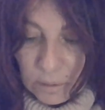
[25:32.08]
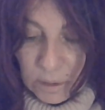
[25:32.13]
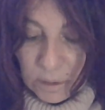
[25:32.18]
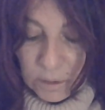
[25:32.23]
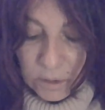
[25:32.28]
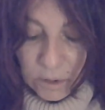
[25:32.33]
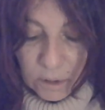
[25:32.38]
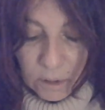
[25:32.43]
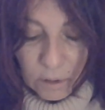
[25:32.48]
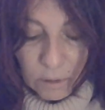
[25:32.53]

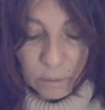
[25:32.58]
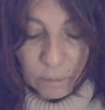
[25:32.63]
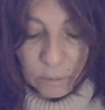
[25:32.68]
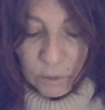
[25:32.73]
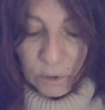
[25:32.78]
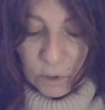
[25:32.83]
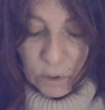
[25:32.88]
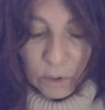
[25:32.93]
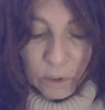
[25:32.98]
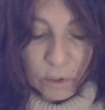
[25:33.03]
Let's go.
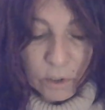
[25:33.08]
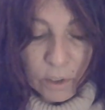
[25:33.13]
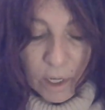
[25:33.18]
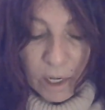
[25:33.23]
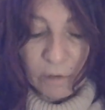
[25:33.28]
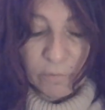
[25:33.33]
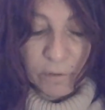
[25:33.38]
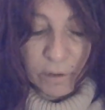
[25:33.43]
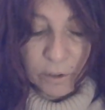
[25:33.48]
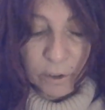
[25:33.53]
You know you
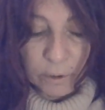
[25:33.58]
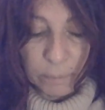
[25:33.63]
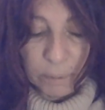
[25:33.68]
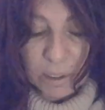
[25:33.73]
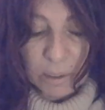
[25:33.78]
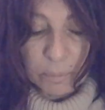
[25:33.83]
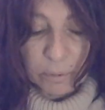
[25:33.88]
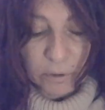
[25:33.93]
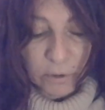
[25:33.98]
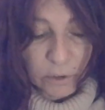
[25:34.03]
have other
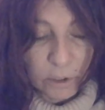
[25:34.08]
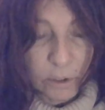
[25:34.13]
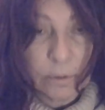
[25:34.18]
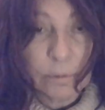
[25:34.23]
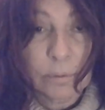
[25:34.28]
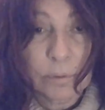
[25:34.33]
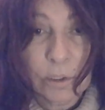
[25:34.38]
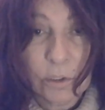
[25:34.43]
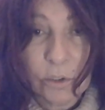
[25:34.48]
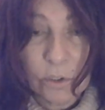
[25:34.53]
people too
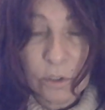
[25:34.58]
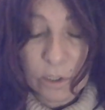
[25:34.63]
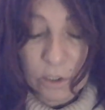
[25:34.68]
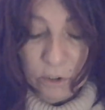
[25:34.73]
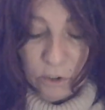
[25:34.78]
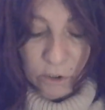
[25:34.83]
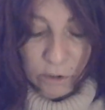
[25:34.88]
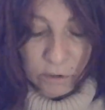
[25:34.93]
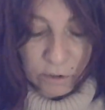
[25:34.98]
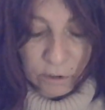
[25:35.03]
that you
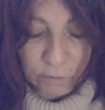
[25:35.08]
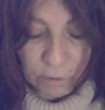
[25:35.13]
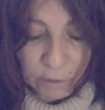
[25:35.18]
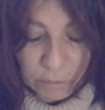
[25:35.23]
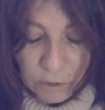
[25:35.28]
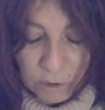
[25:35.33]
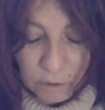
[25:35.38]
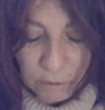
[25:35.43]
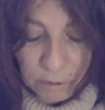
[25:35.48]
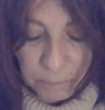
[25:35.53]
can choose
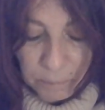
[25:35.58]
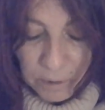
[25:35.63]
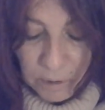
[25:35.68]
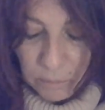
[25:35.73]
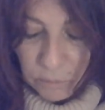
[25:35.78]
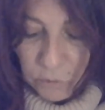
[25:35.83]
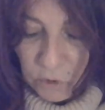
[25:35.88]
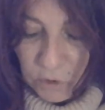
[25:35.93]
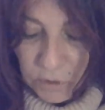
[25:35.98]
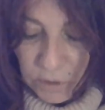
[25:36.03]
from, Scorpio,
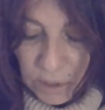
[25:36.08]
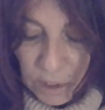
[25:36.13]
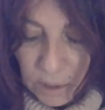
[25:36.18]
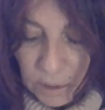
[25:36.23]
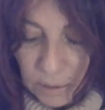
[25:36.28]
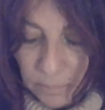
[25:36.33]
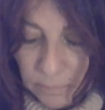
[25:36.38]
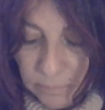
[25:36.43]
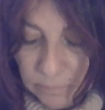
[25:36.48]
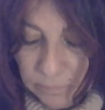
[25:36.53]
I'm just
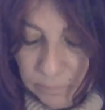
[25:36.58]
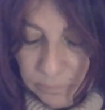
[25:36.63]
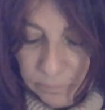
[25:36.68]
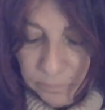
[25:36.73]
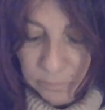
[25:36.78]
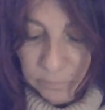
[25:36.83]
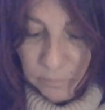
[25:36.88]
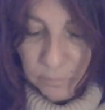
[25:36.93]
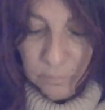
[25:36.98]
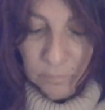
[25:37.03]
saying.
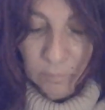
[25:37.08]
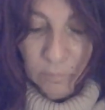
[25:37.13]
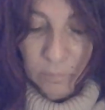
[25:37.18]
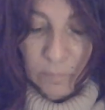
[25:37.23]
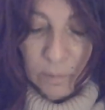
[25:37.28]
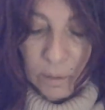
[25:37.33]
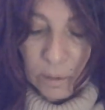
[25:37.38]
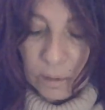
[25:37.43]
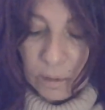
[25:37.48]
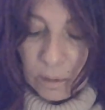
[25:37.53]

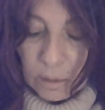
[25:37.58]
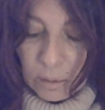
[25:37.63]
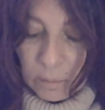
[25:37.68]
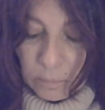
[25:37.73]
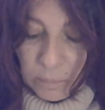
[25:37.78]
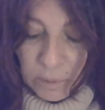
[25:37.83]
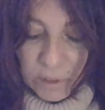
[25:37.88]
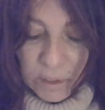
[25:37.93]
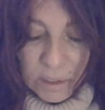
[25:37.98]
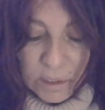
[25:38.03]

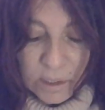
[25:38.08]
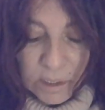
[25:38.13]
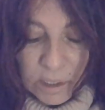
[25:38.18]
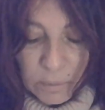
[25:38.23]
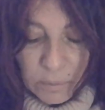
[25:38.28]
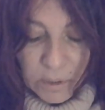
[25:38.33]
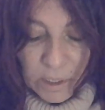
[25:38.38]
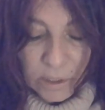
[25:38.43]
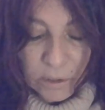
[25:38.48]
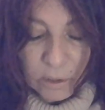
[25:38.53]
But this
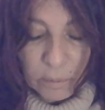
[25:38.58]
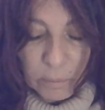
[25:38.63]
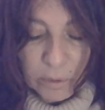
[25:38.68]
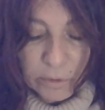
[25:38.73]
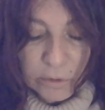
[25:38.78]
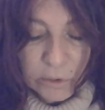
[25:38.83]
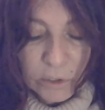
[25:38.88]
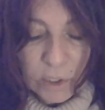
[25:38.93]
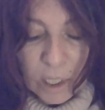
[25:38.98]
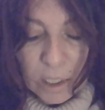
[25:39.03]
seems like the
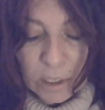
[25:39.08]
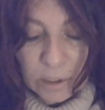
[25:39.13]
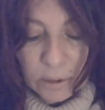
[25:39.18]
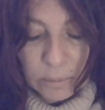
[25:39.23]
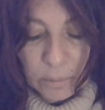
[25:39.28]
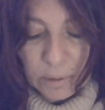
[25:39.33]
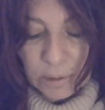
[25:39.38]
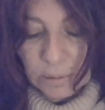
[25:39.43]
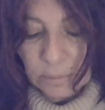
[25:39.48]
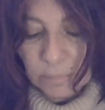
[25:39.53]
most
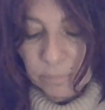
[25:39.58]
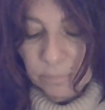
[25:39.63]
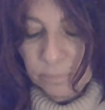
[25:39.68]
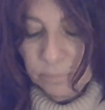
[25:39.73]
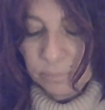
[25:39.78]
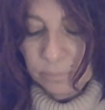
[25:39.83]
solid one.